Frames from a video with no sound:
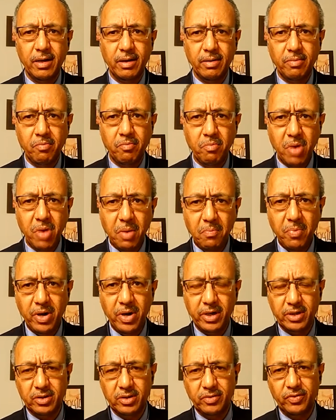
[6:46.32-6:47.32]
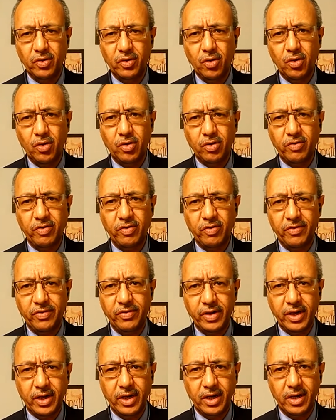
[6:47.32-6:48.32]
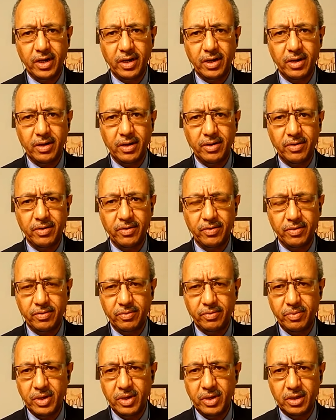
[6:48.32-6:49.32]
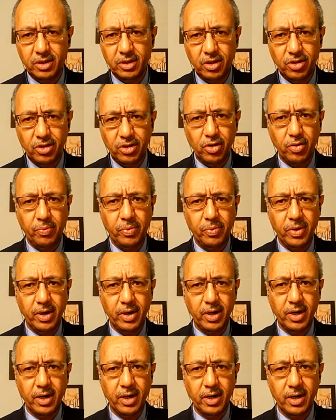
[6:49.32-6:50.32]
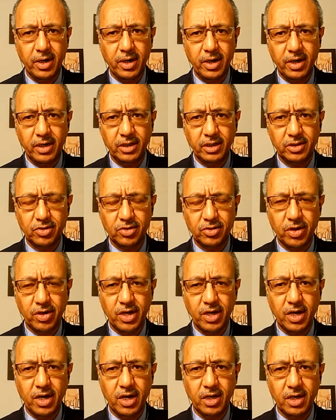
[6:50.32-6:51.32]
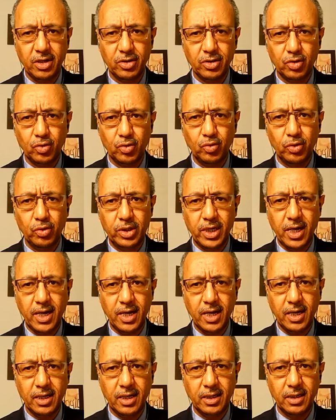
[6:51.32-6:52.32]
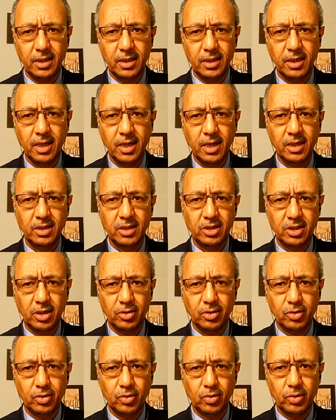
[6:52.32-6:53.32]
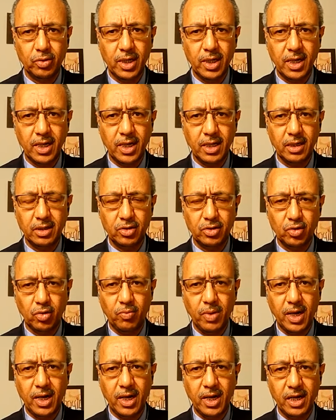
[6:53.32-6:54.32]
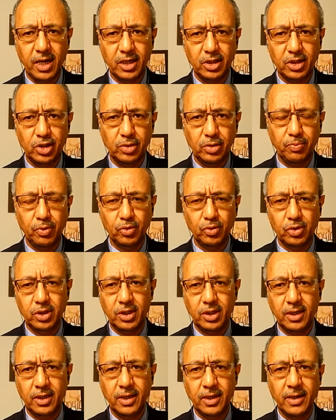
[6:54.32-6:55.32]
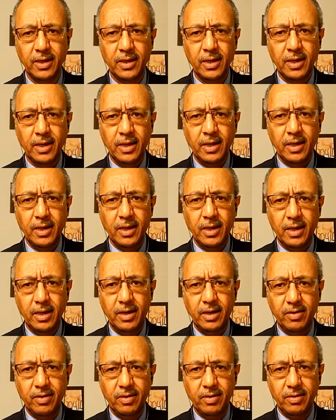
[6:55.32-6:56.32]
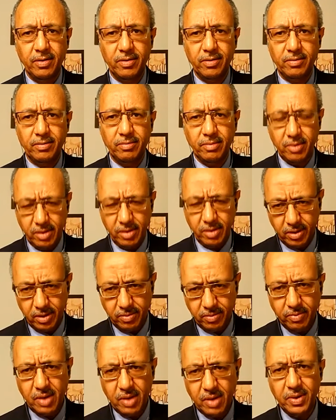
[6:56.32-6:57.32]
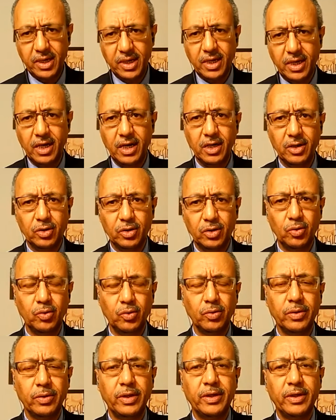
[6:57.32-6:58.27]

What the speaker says: members of the Horn of Africa, be it Ethiopia, Eritrea, Sudan, South Sudan, Somalia, and Djibouti, and maybe Kenya too.